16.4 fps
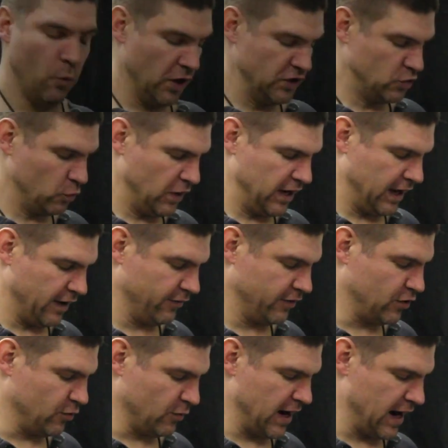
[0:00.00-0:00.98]
once we
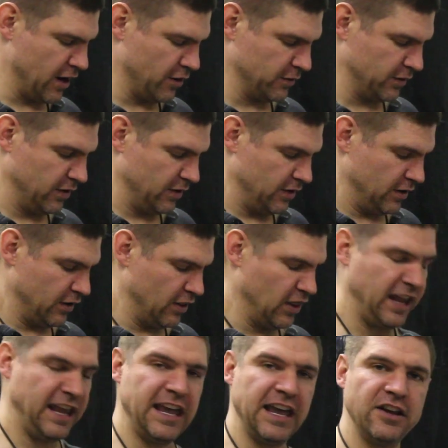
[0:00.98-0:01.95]
have ground
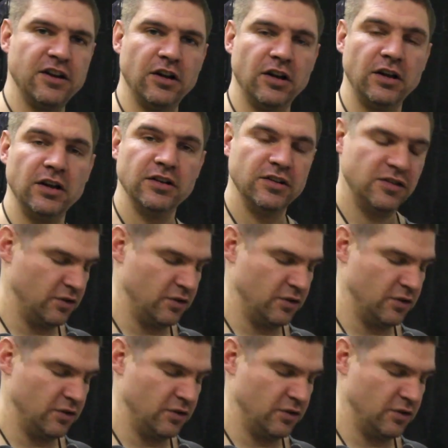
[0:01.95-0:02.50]
the handle